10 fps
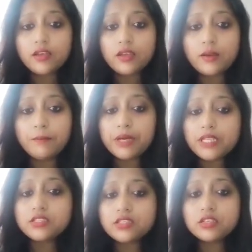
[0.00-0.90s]

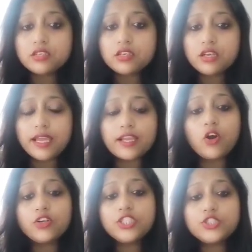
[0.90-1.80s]
But
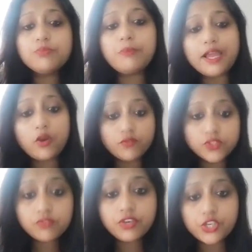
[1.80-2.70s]
according to my
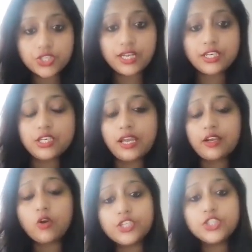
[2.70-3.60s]
observation and
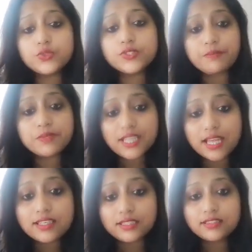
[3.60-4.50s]
according to some
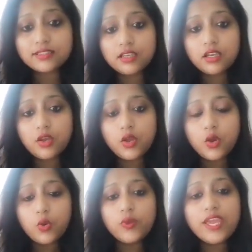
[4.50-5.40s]
studies,
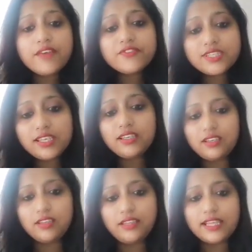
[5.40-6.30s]
we have seen
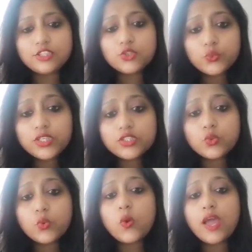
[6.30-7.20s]
that students
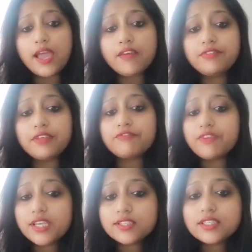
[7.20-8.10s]
who have the
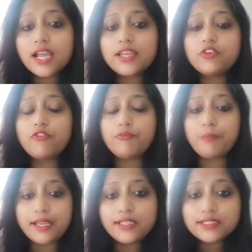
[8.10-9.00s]
fixed kind of
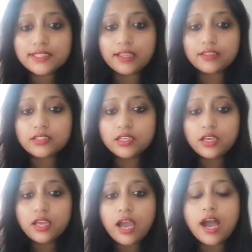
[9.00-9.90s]
mindset
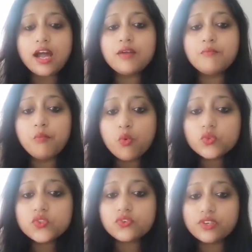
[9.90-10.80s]
are
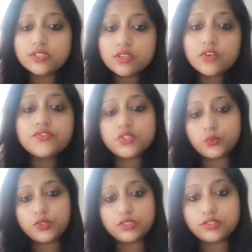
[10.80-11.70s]
most reserved
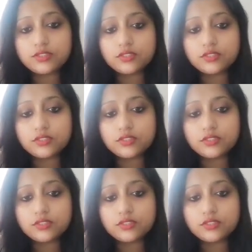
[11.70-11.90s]
students.